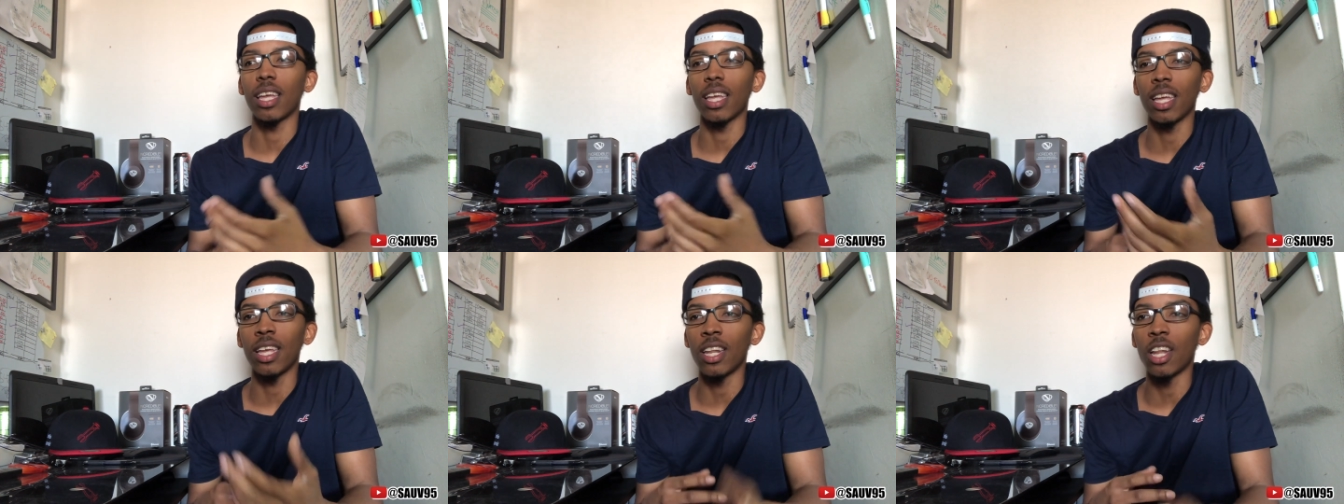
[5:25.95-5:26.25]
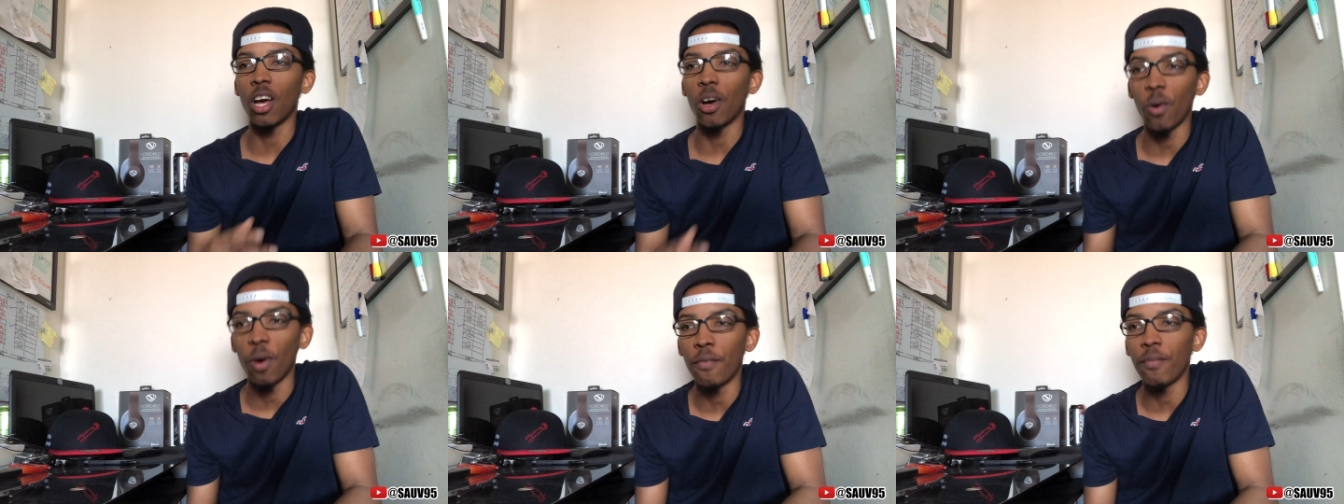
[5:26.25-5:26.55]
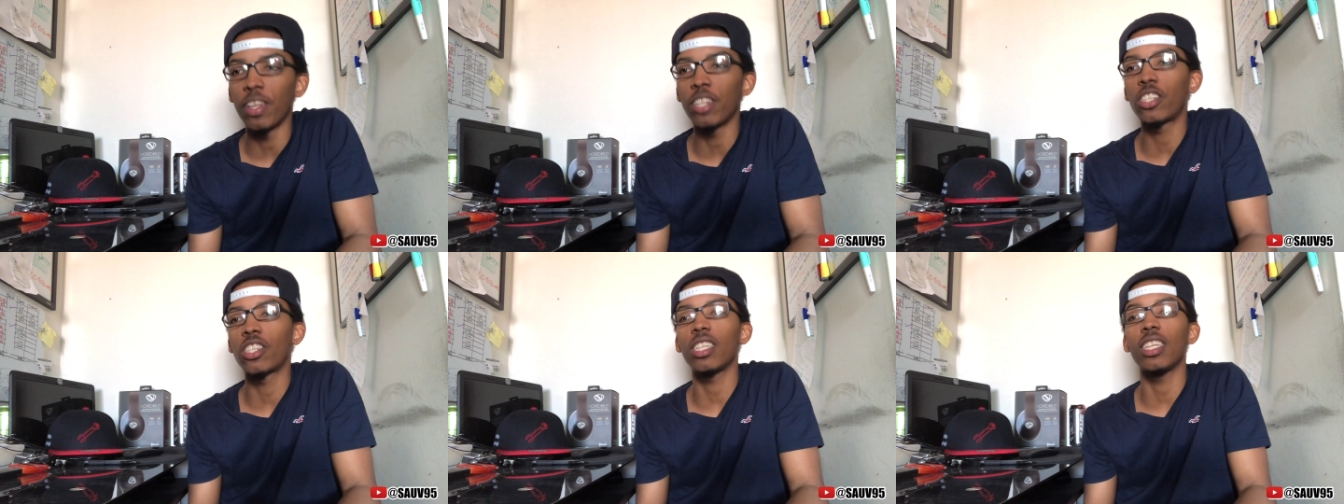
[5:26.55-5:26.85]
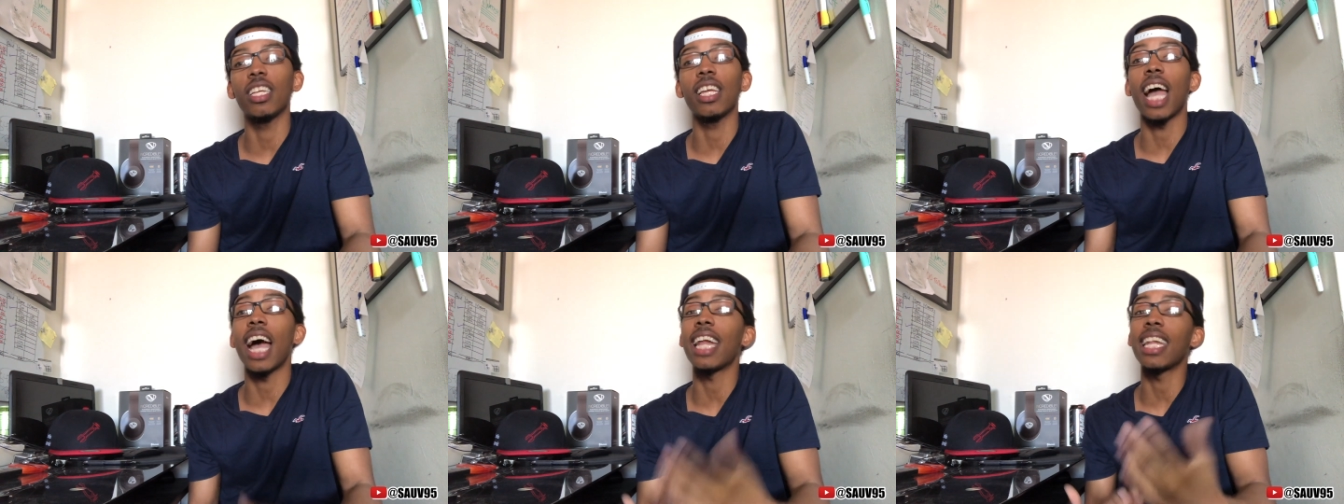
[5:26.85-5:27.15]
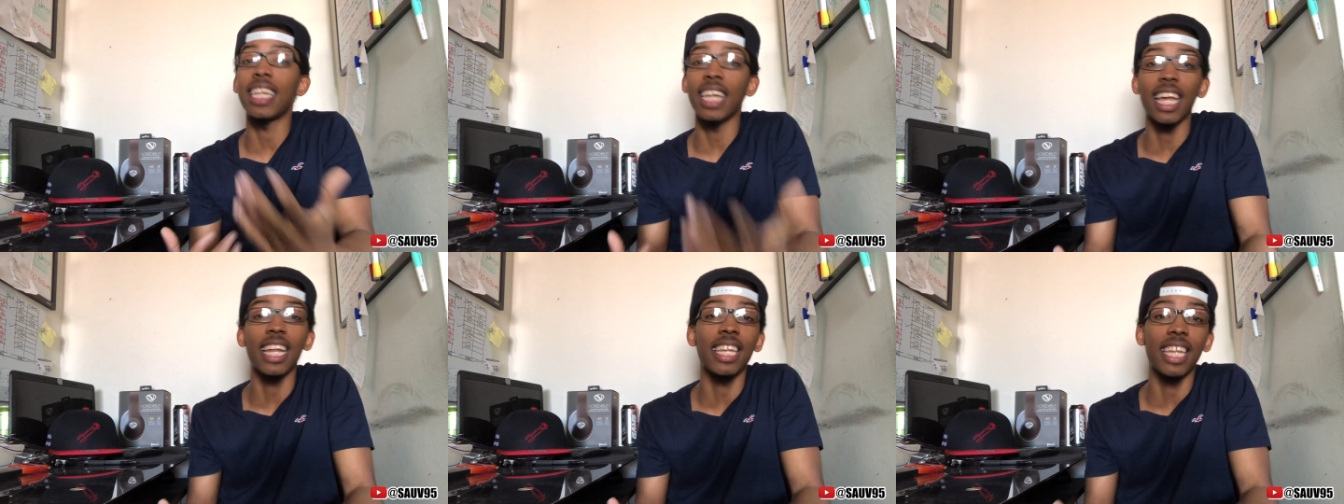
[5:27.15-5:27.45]
You know, eventually I
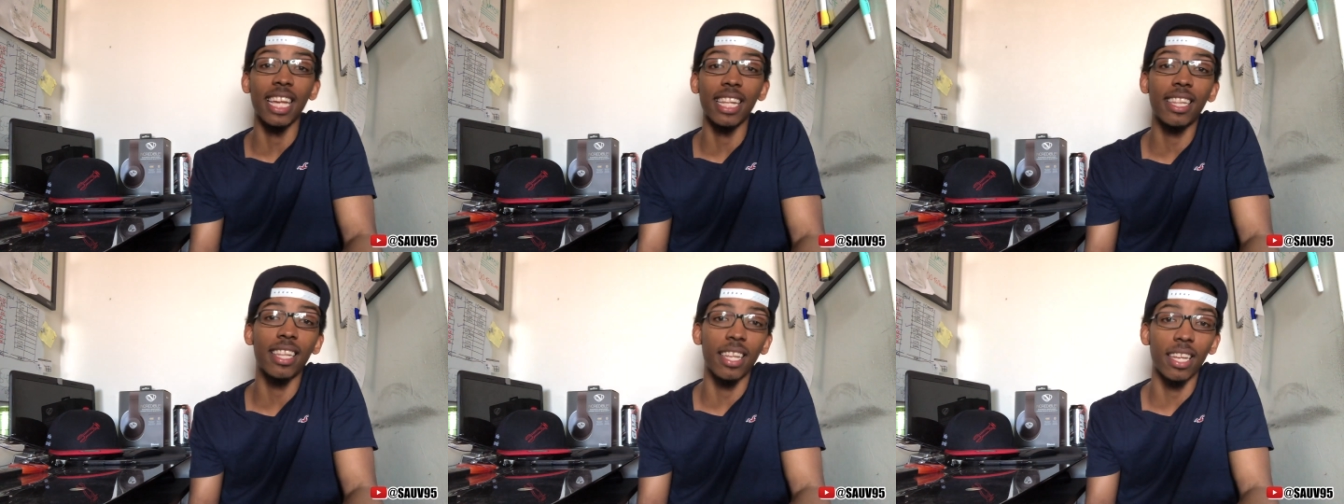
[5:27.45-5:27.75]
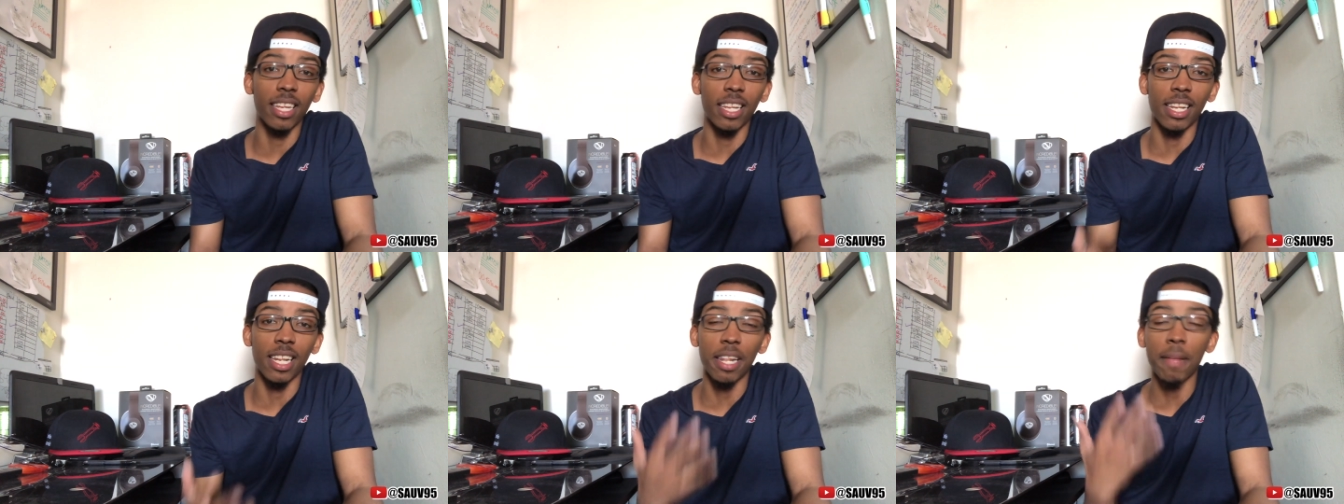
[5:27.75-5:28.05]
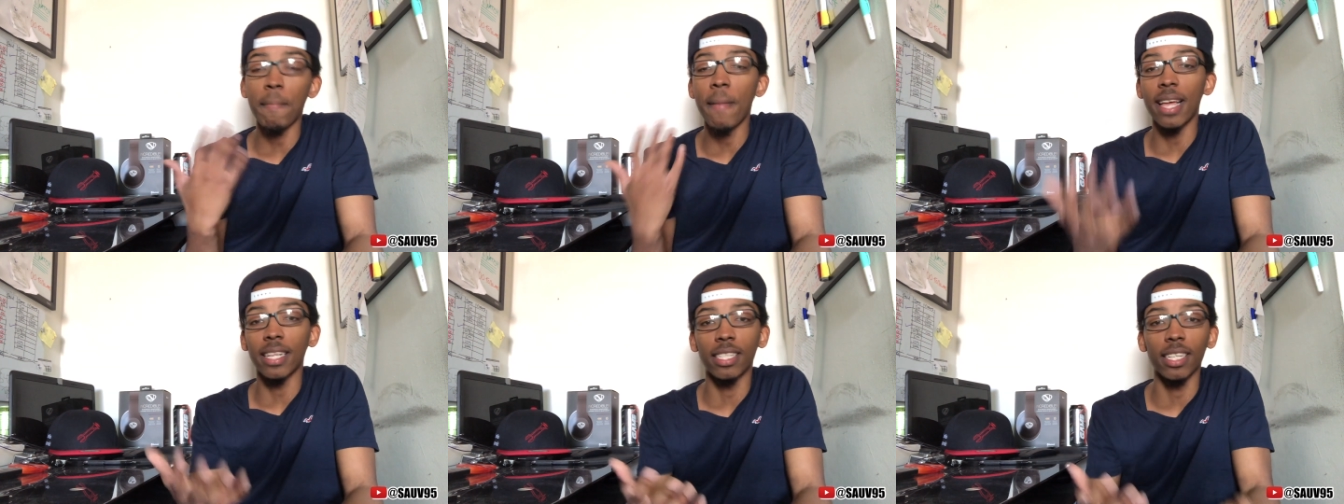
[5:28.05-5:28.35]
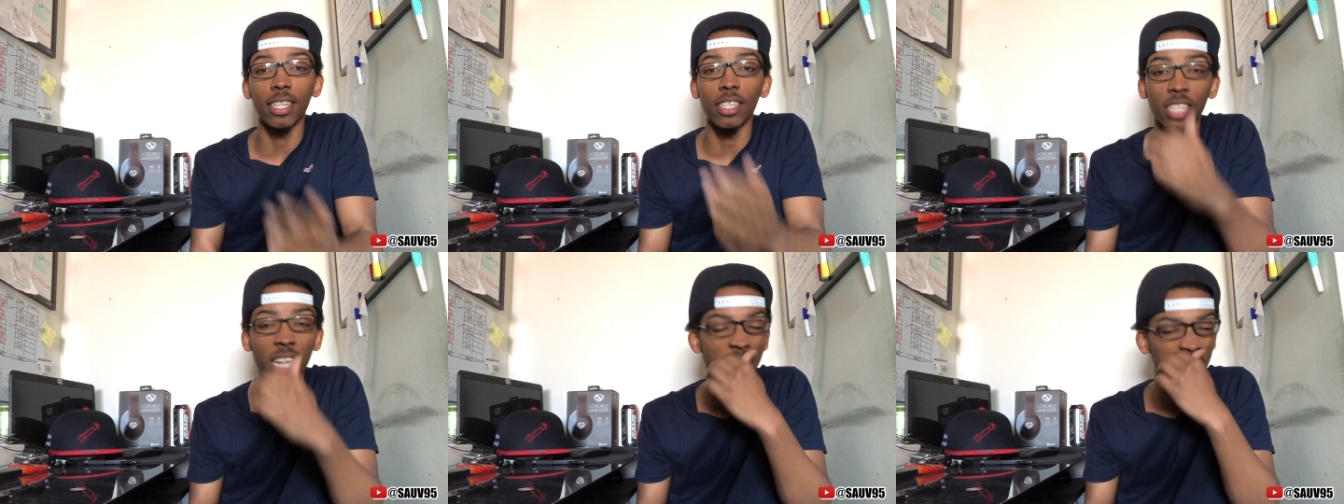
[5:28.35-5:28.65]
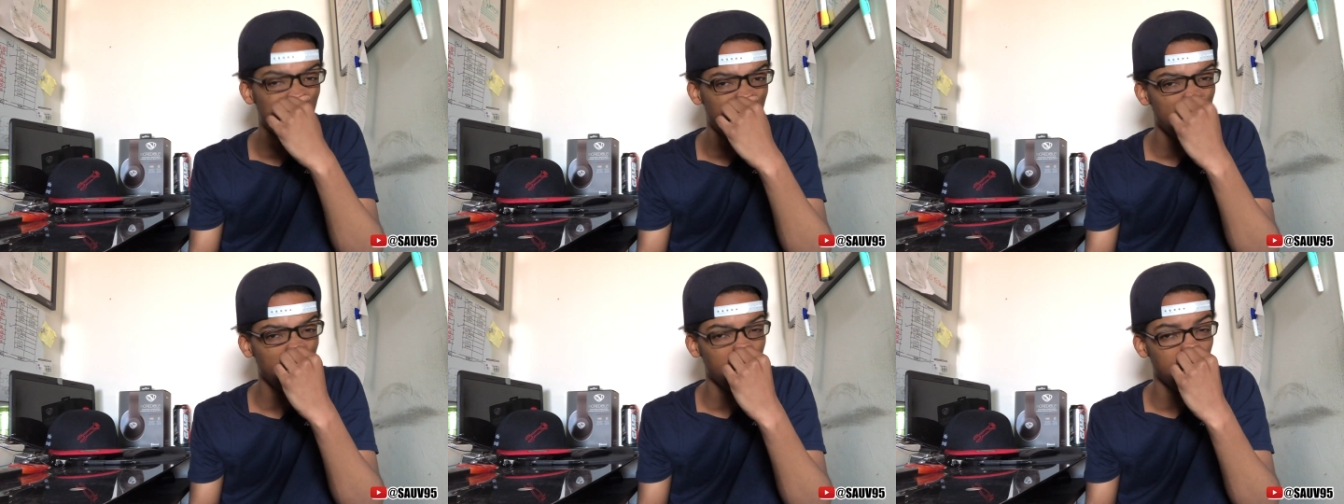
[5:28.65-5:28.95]
did get the message, and I
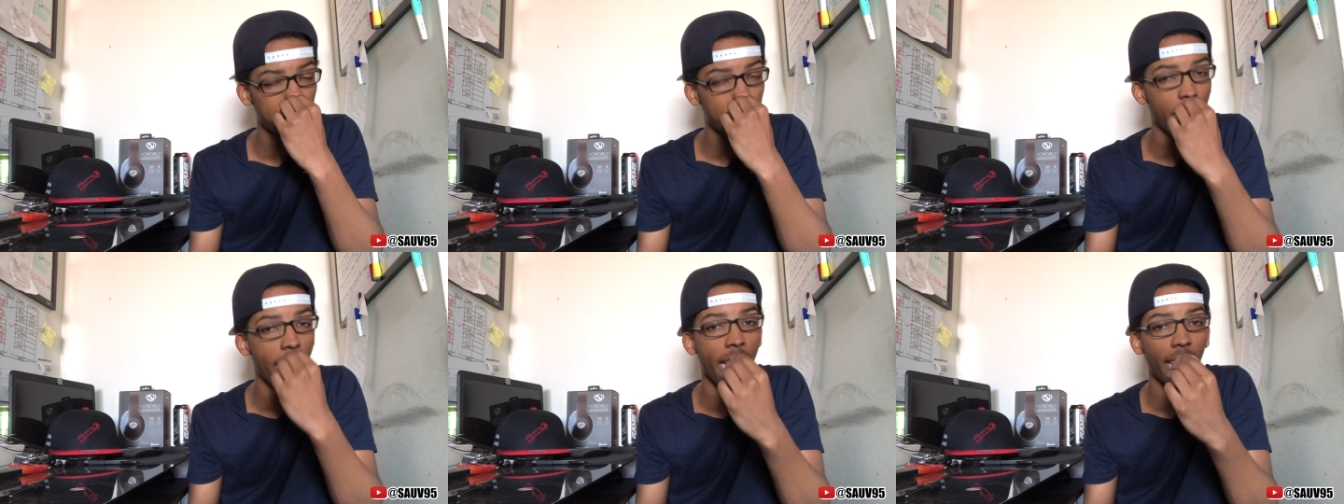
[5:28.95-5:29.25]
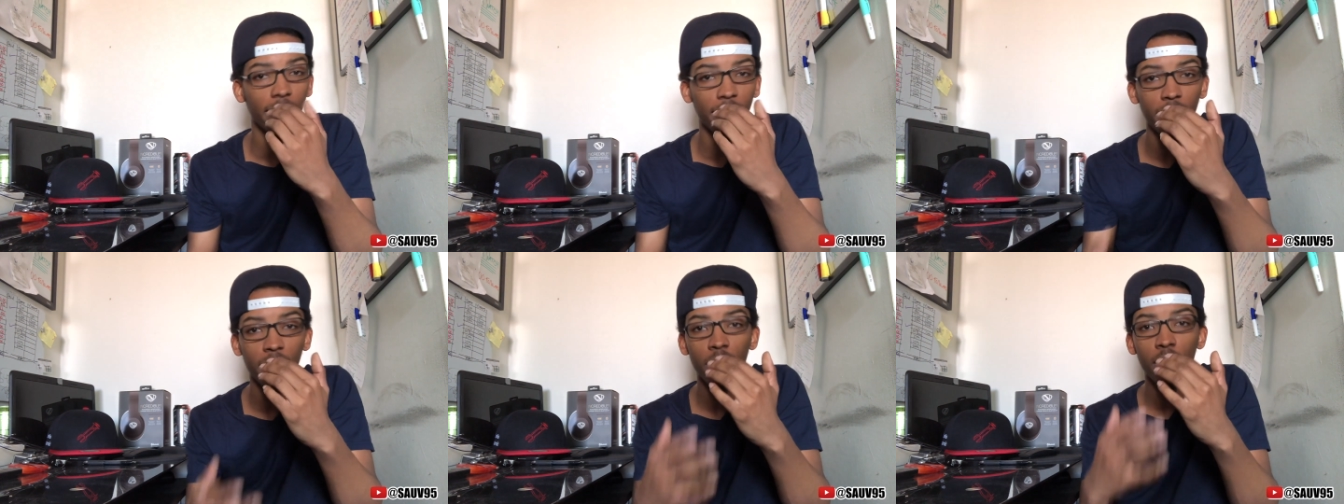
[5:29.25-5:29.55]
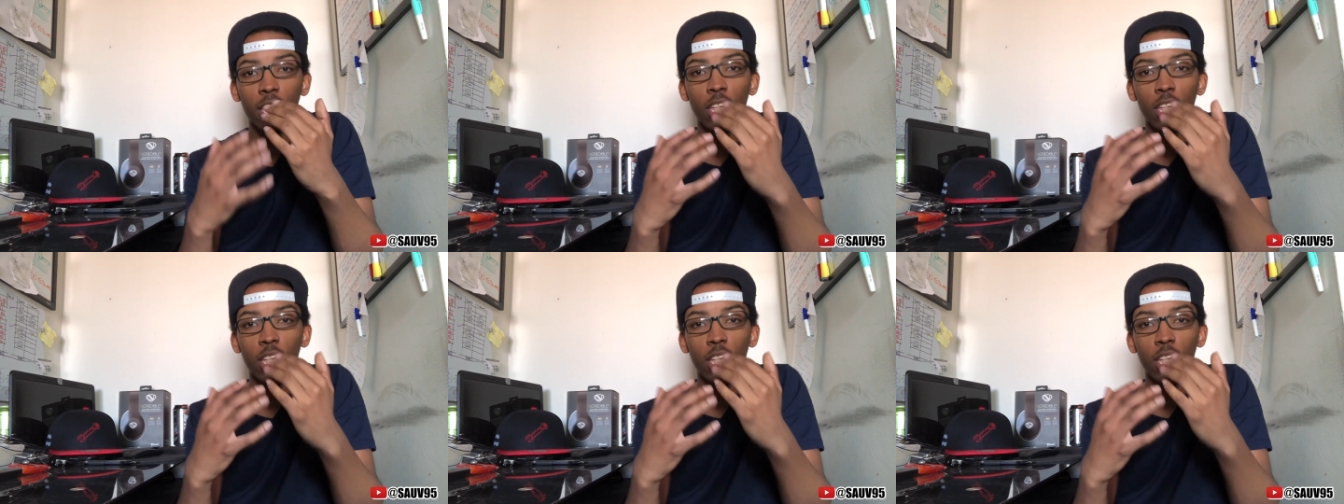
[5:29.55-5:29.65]
did get back